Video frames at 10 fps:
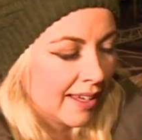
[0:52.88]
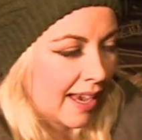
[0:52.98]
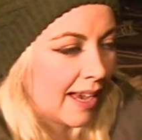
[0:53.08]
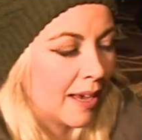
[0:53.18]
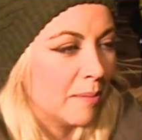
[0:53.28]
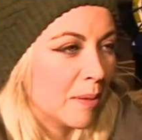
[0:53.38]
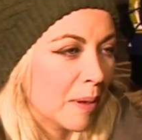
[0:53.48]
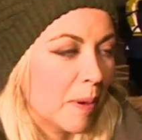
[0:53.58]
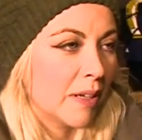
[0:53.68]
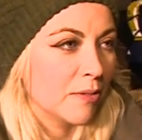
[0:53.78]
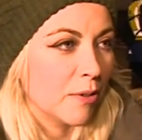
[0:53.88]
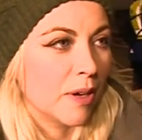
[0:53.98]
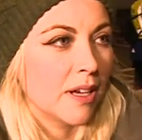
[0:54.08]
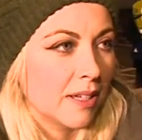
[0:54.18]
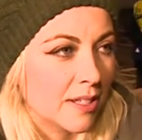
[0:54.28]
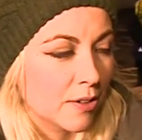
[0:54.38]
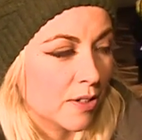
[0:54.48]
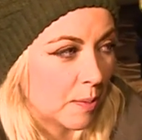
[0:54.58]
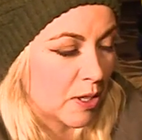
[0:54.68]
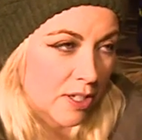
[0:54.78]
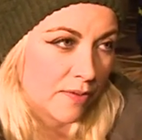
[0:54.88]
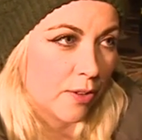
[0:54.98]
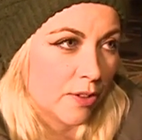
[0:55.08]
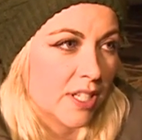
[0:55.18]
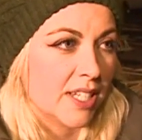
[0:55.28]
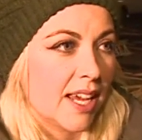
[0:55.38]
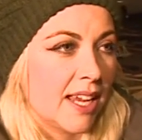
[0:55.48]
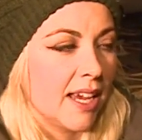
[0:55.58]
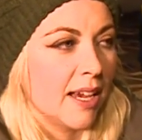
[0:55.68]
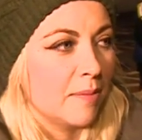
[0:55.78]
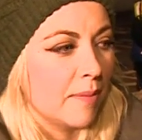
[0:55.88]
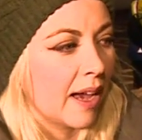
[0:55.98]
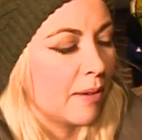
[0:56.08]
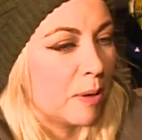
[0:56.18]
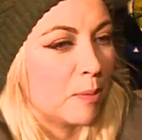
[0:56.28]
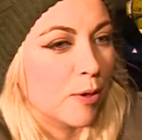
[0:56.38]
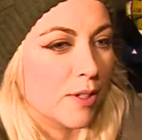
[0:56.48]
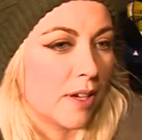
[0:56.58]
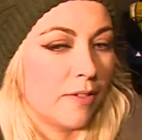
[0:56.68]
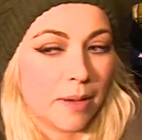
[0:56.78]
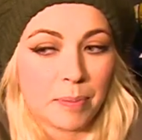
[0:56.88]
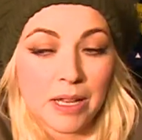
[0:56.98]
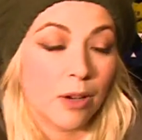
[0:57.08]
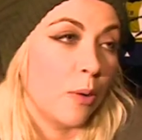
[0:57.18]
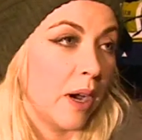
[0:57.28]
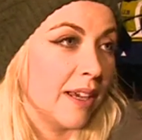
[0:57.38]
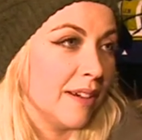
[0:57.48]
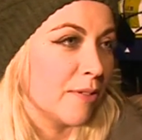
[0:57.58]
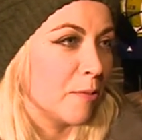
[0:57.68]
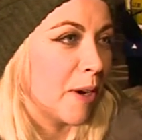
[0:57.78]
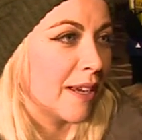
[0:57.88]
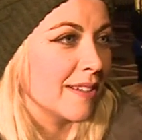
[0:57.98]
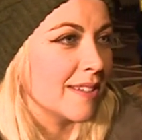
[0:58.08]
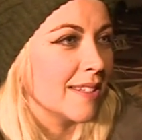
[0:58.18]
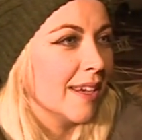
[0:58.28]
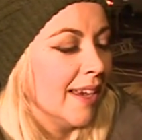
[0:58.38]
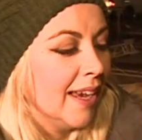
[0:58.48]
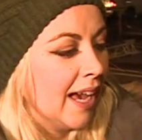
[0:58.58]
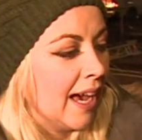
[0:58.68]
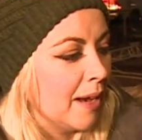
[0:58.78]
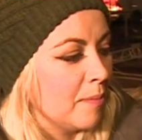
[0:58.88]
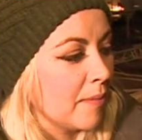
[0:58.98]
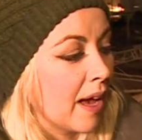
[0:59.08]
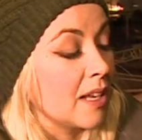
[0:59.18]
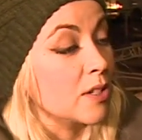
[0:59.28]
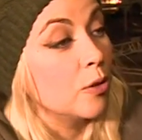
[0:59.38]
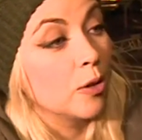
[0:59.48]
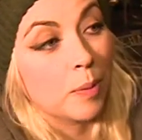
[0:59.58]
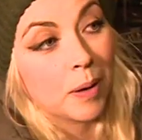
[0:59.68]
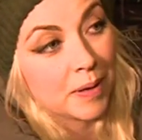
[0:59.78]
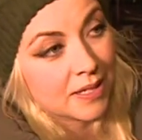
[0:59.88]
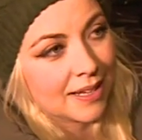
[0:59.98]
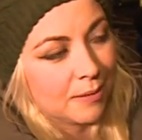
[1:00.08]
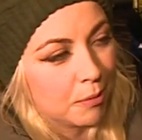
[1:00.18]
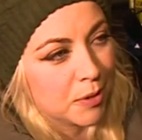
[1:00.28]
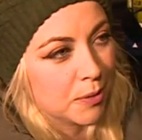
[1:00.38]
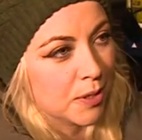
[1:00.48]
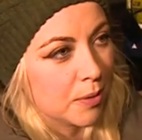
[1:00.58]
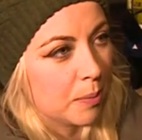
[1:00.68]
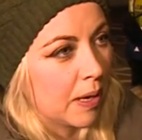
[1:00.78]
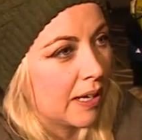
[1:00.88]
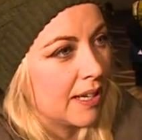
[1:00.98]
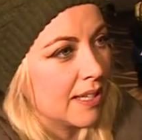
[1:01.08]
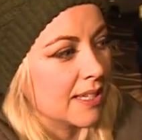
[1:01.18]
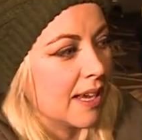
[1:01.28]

Yeah, and me and my partner wrote a song especially for today, and we brought up a little choir from Wales, and it's all about basically what we're doing to our planet,